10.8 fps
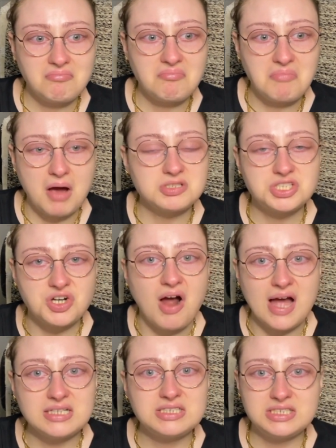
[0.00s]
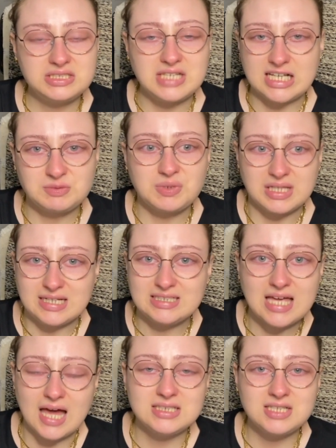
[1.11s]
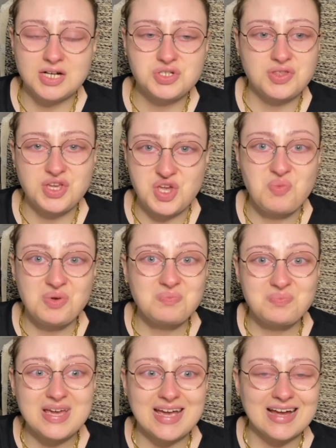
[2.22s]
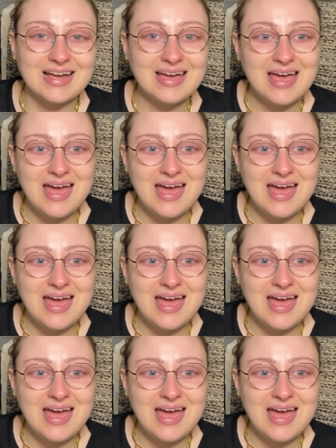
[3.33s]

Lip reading: I was trying desperately to get in touch with a human being.